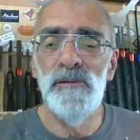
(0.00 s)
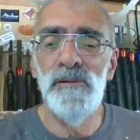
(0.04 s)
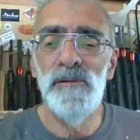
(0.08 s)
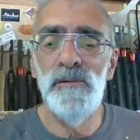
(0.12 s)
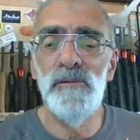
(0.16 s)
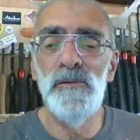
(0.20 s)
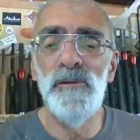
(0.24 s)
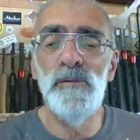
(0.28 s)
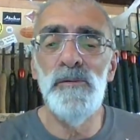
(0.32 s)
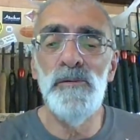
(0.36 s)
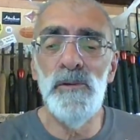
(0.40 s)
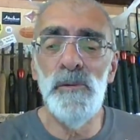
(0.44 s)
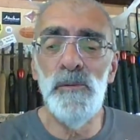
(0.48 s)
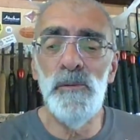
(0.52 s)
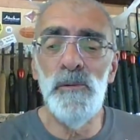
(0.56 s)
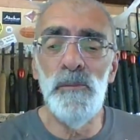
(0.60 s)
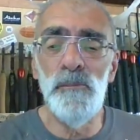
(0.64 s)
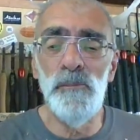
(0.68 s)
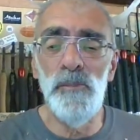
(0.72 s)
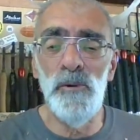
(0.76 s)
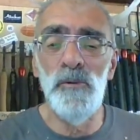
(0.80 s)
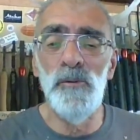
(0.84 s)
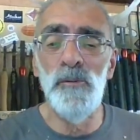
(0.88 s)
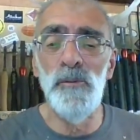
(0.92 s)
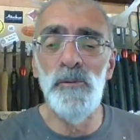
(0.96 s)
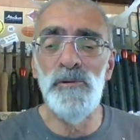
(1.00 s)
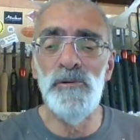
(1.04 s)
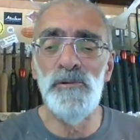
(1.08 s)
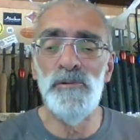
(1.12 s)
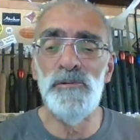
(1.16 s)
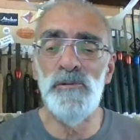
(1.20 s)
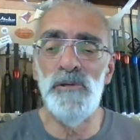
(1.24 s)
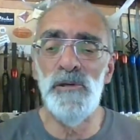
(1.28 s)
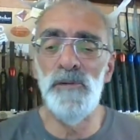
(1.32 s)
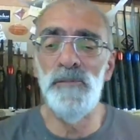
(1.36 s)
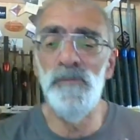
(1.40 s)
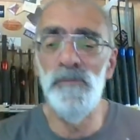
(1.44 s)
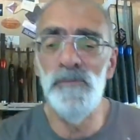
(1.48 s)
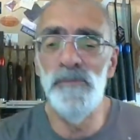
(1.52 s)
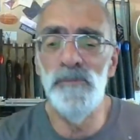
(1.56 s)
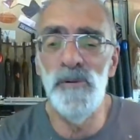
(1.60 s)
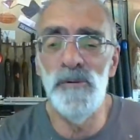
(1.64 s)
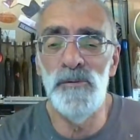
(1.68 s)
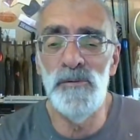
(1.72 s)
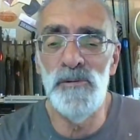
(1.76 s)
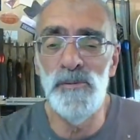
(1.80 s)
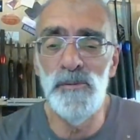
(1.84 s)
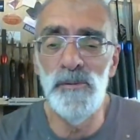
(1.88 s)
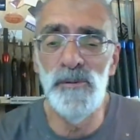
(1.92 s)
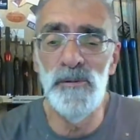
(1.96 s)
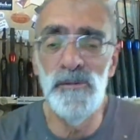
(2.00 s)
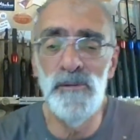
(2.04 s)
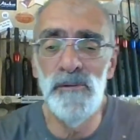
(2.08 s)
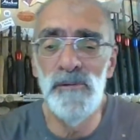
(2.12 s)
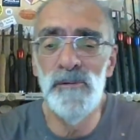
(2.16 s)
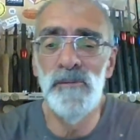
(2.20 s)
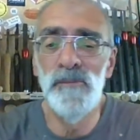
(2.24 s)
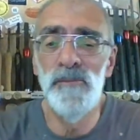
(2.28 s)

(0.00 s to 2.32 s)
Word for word: You do it blue, would you Jim? Nice one.